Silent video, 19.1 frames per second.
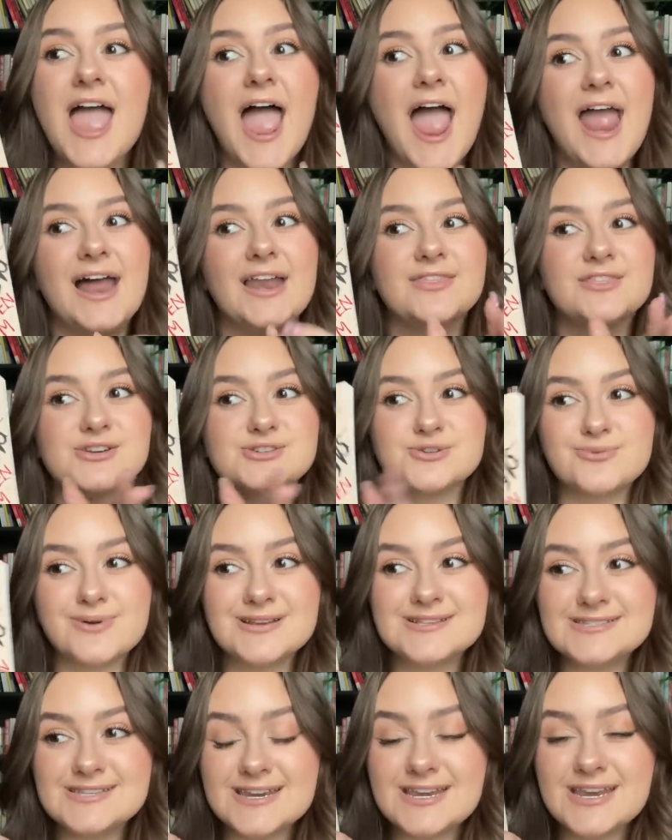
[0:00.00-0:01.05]
And the
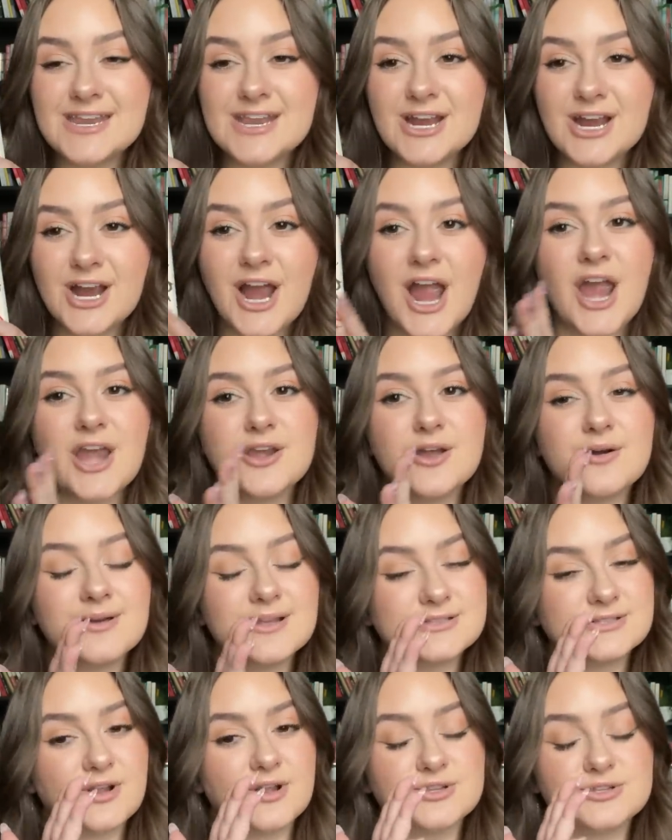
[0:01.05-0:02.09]
twist in here, I know
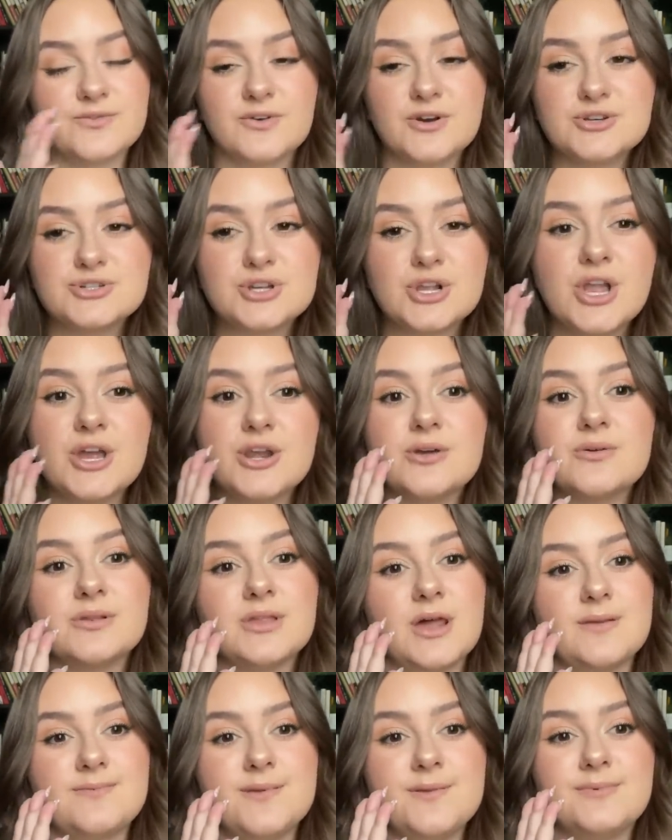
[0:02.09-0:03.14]
it's controversial. I know a
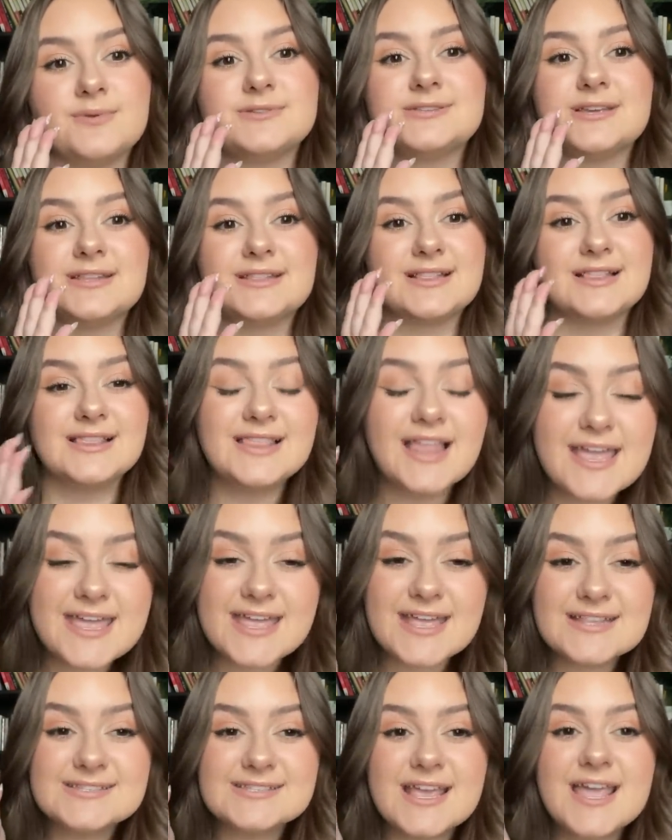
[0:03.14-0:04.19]
lot of people didn't like
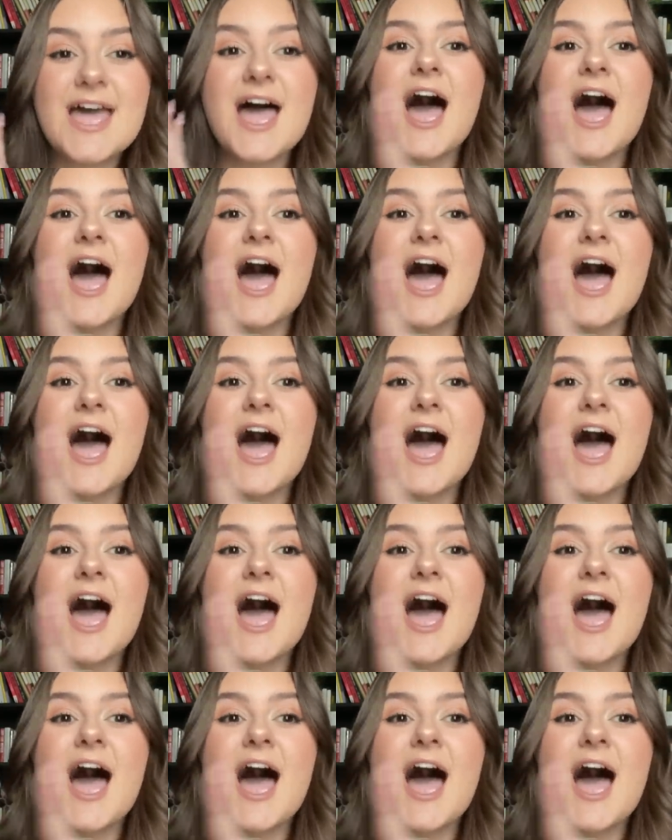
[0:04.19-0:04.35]
it.